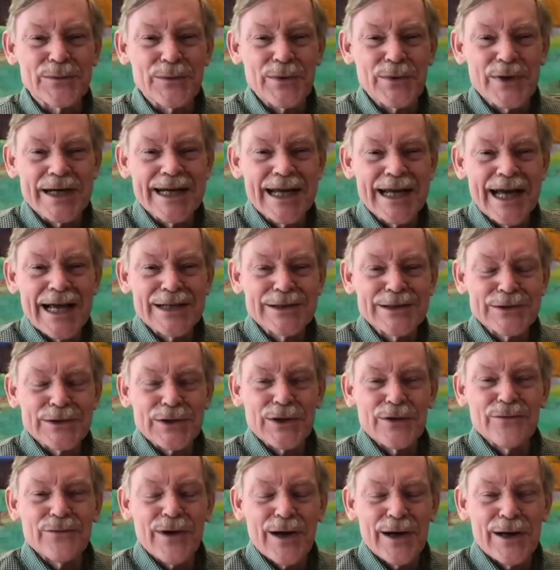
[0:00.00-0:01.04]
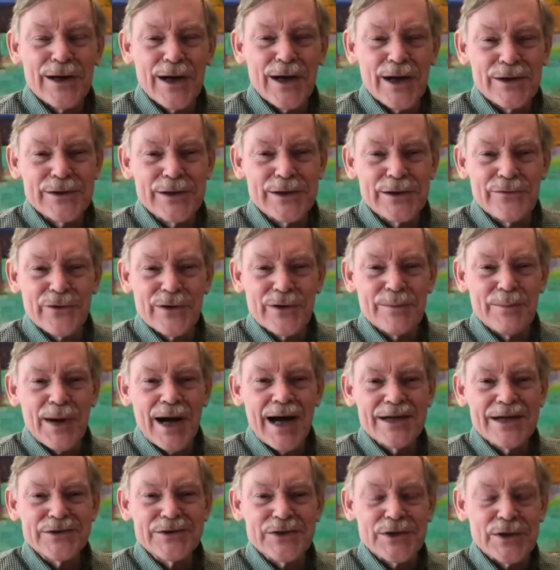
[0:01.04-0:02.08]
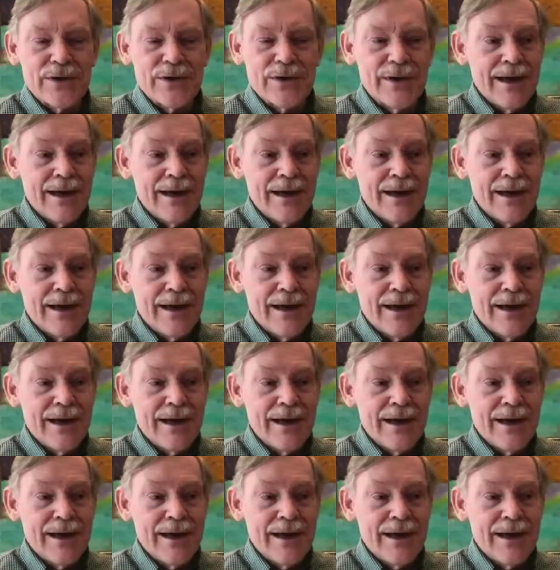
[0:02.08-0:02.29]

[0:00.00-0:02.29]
when he has sort of a different posture.